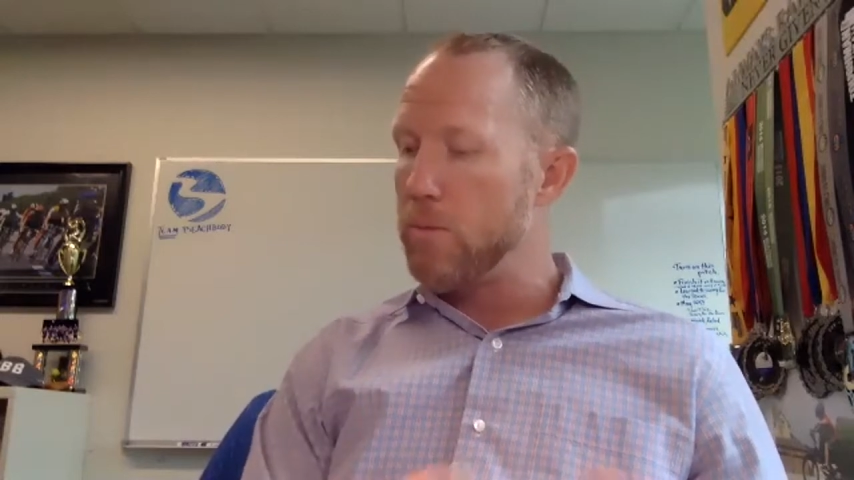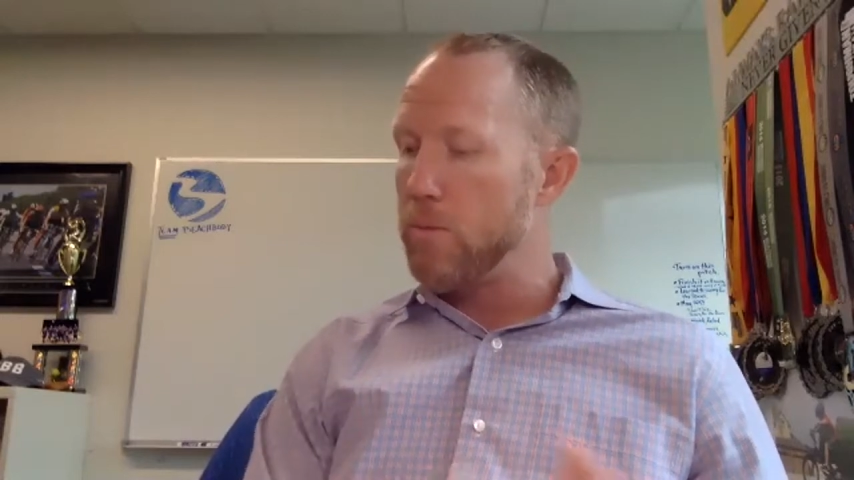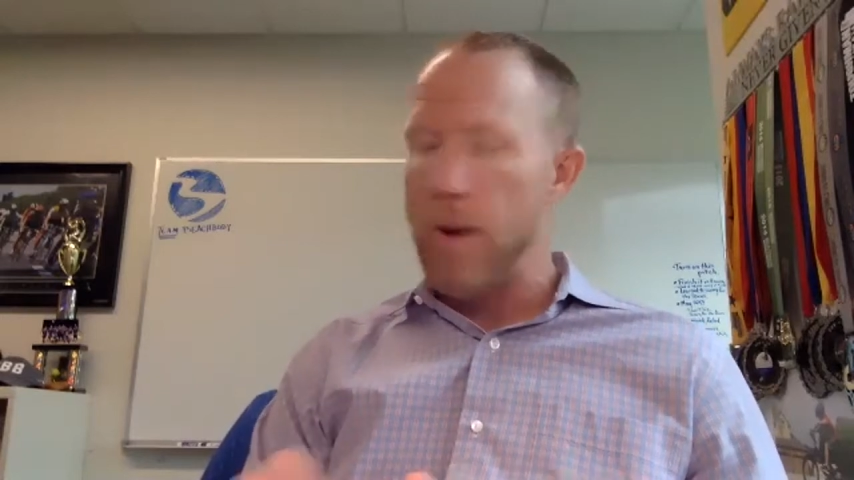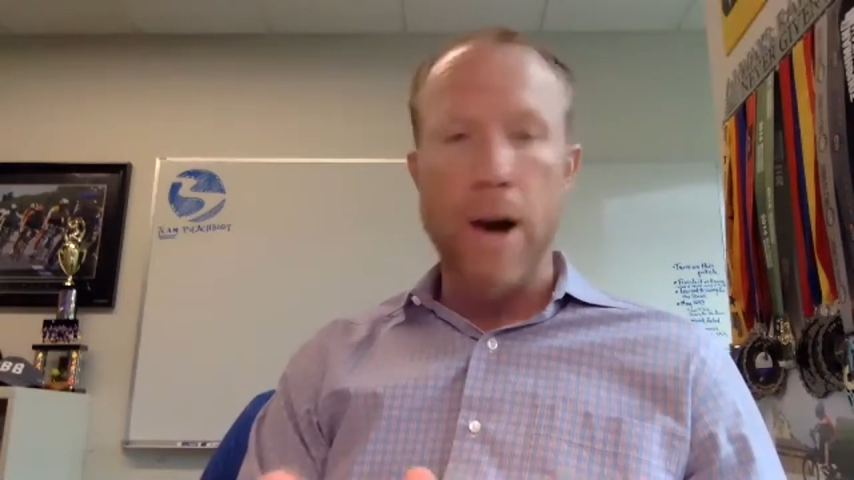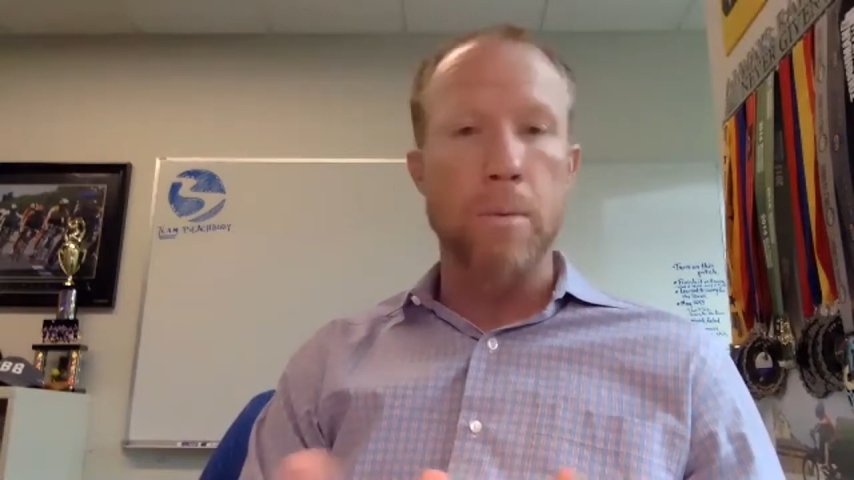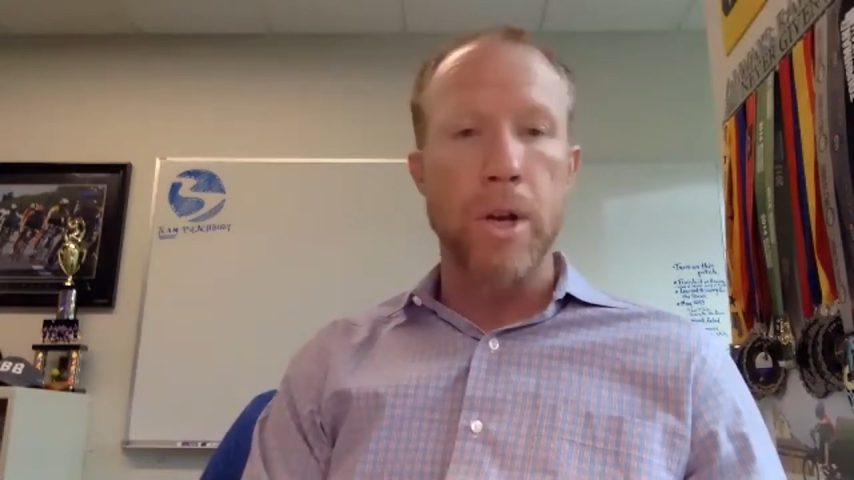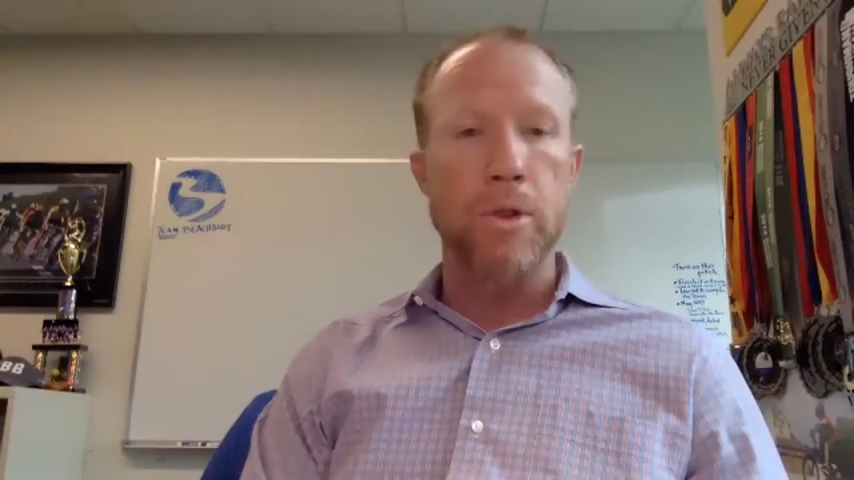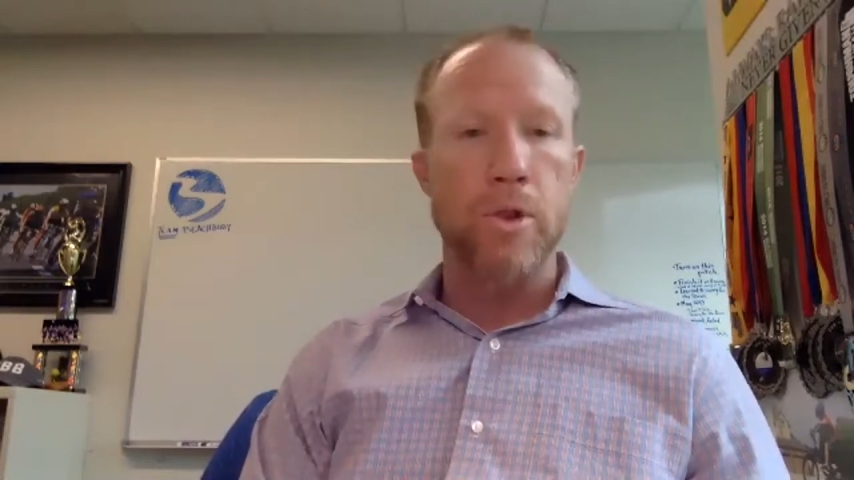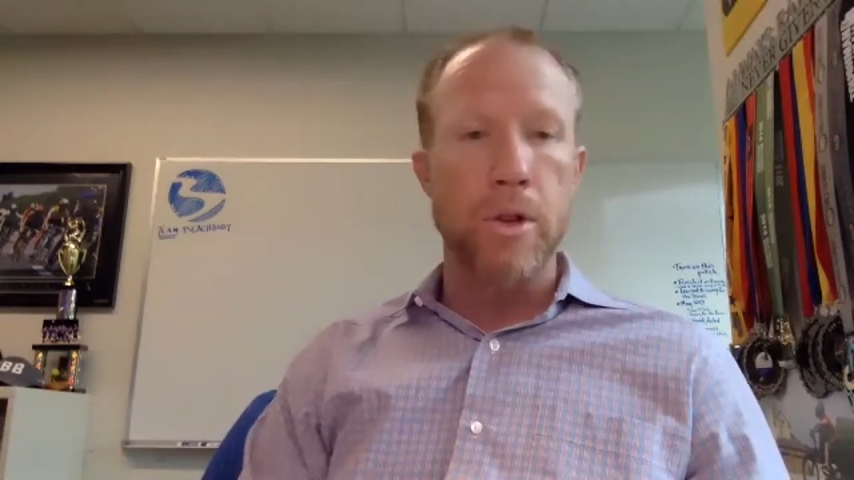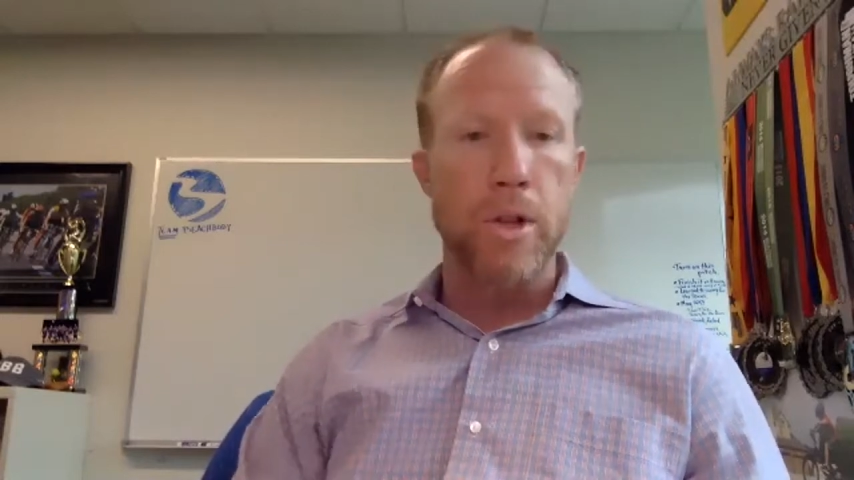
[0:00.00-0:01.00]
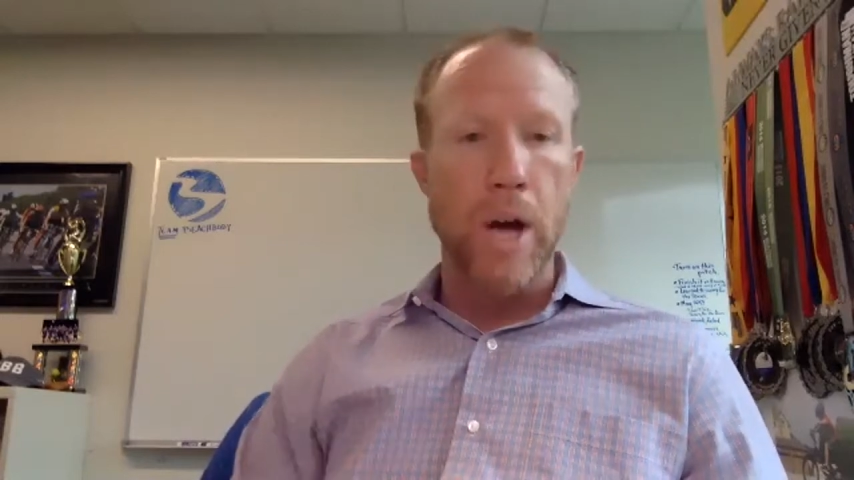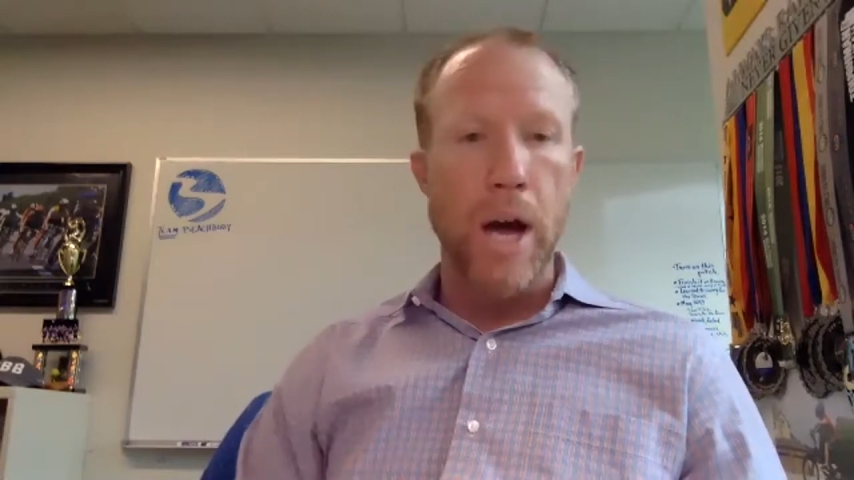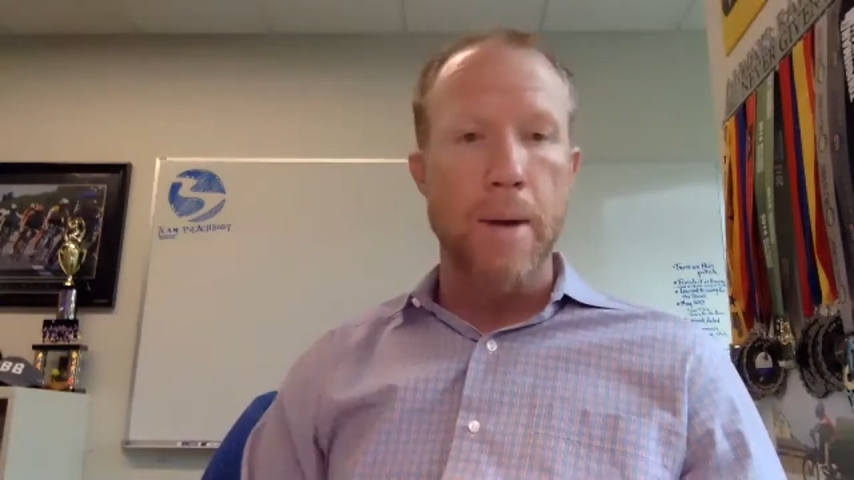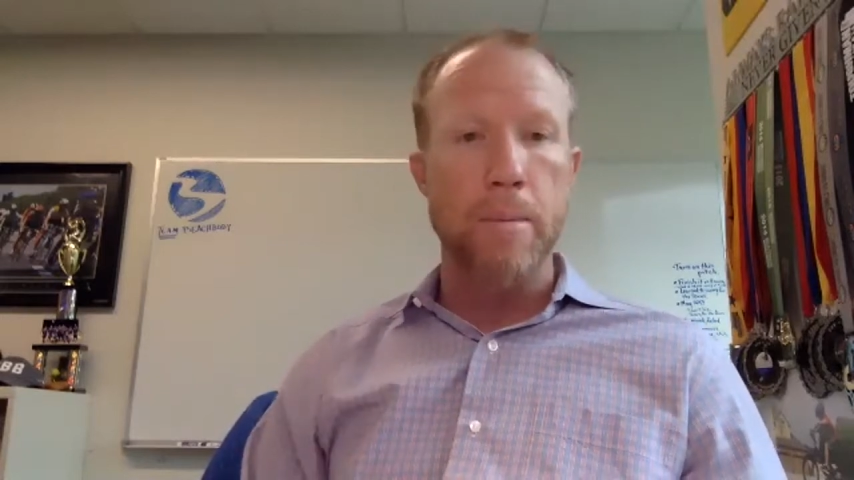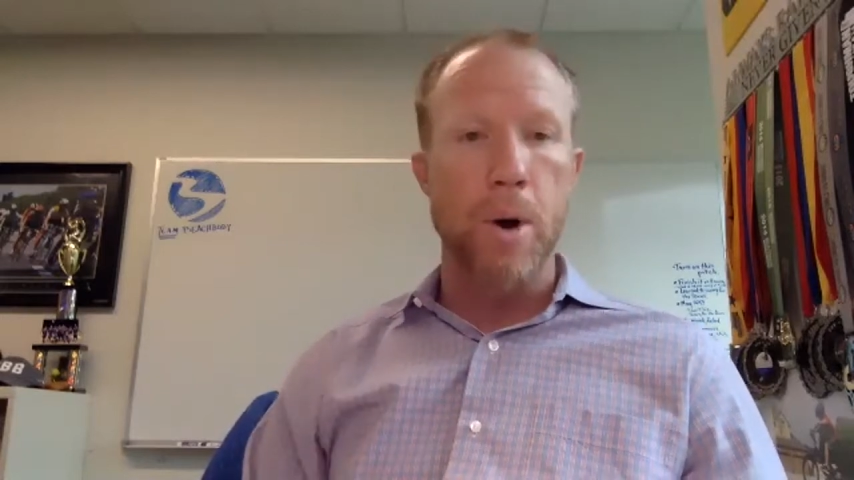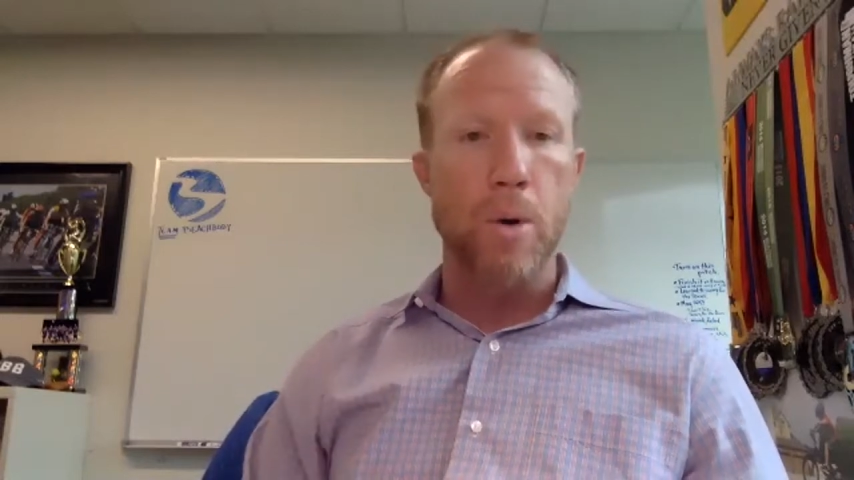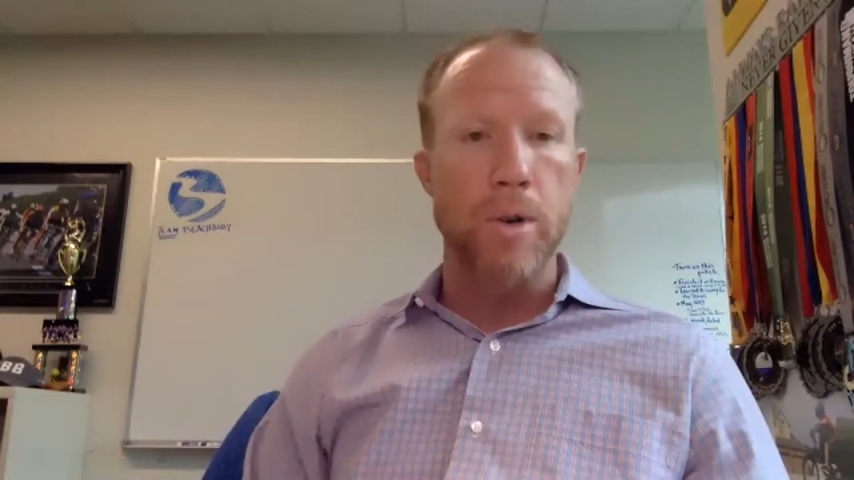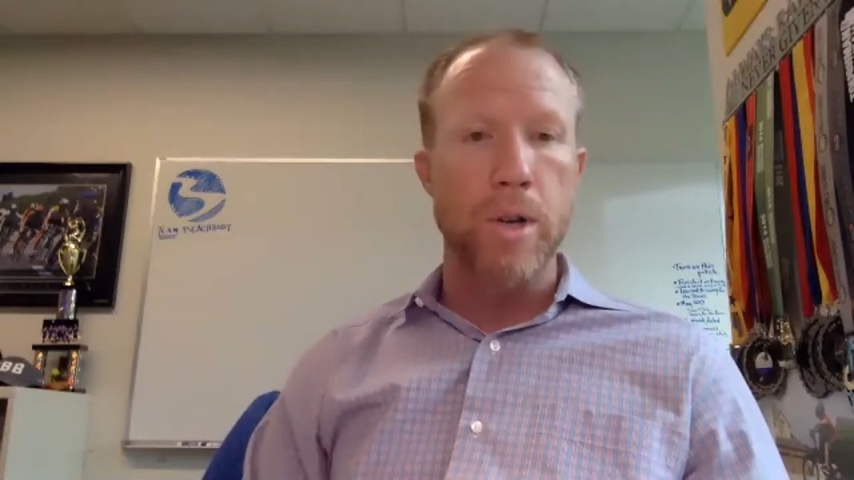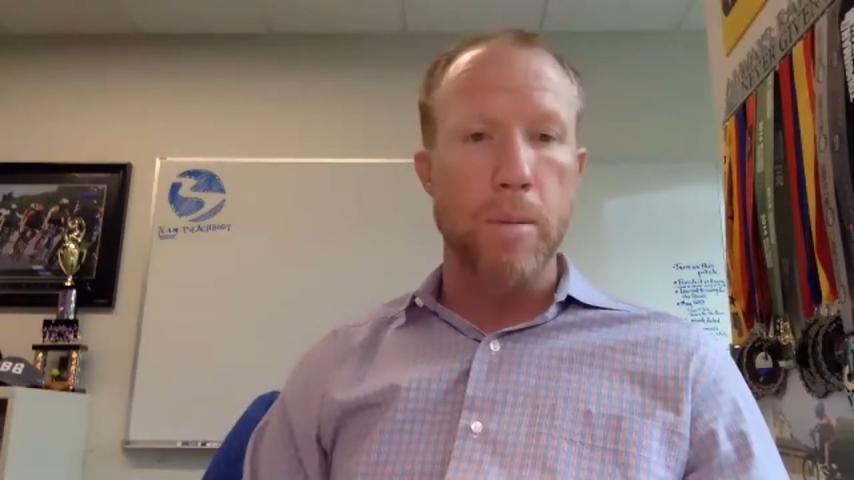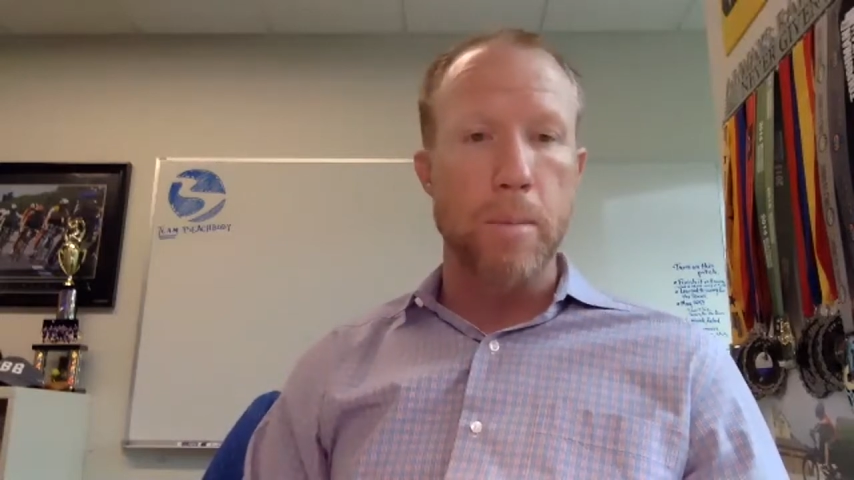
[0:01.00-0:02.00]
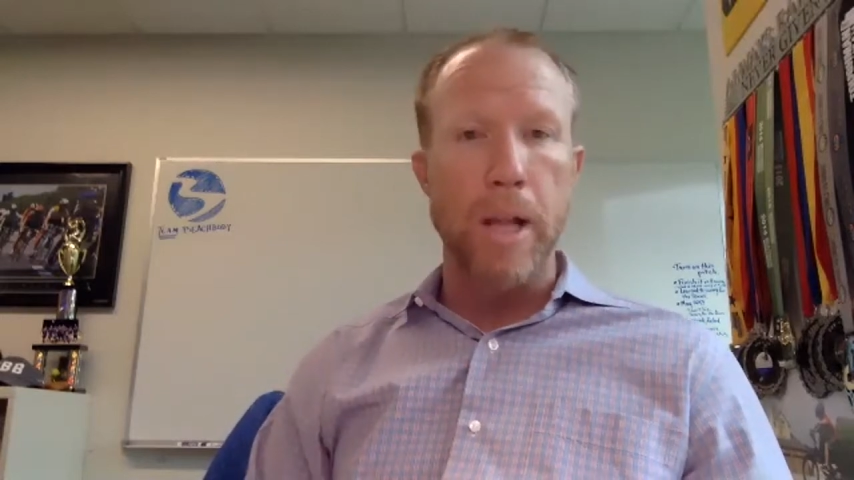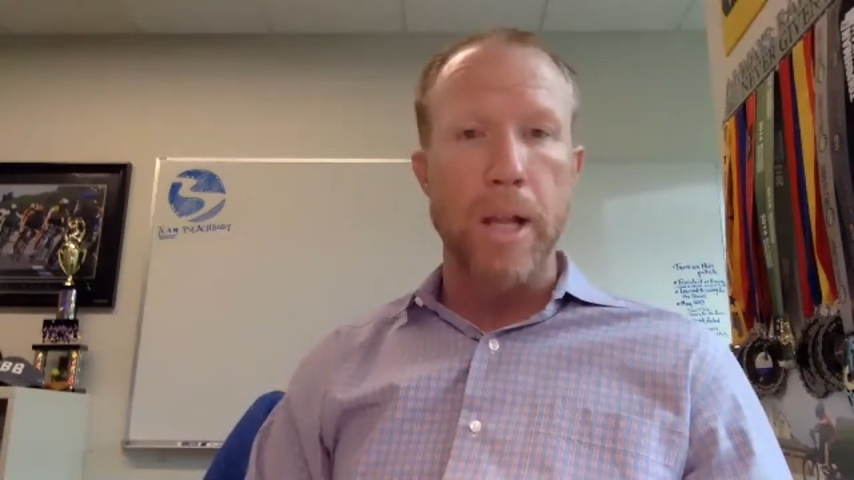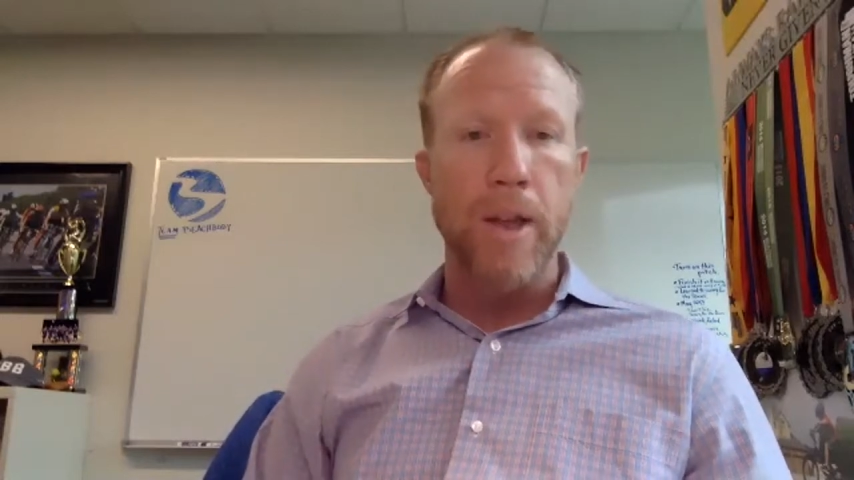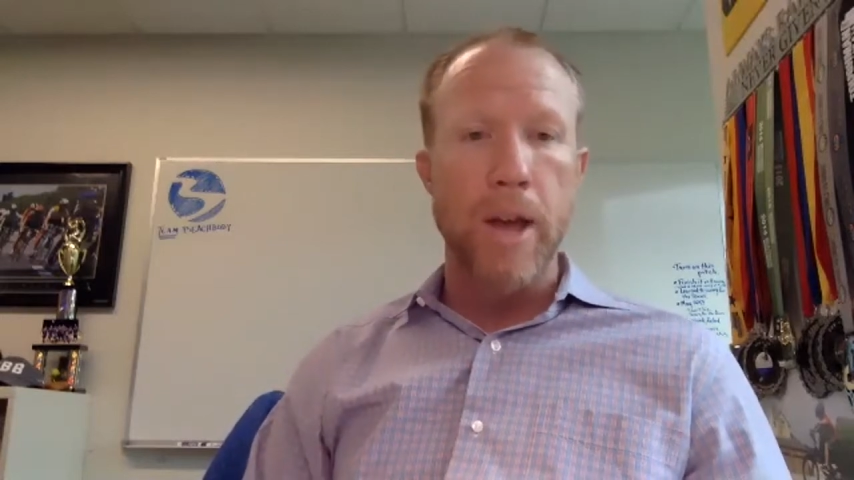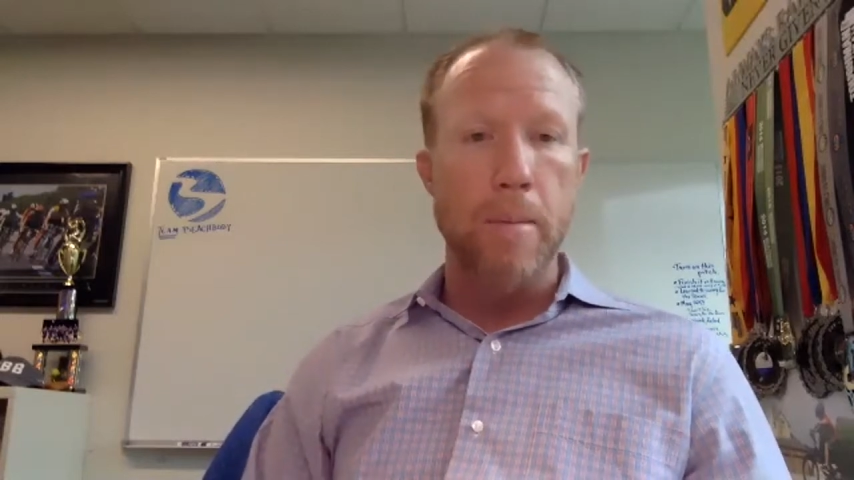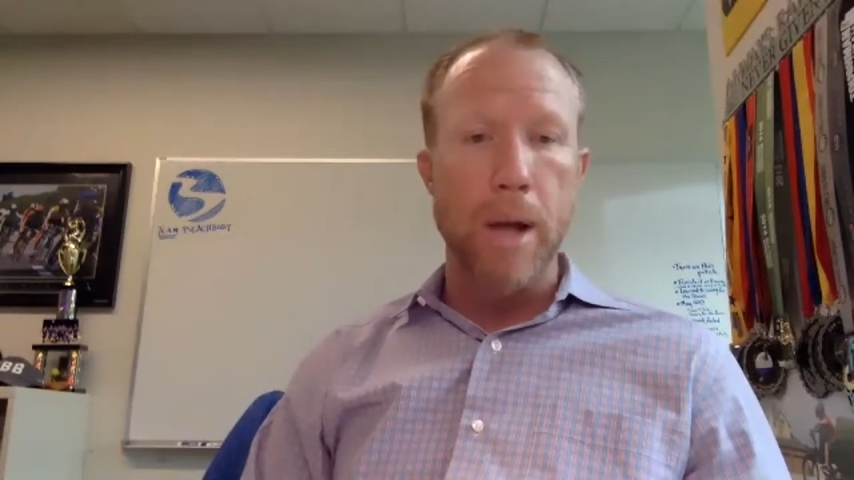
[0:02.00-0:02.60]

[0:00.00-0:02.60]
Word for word: now I'm going to turn the time over to Melanie then.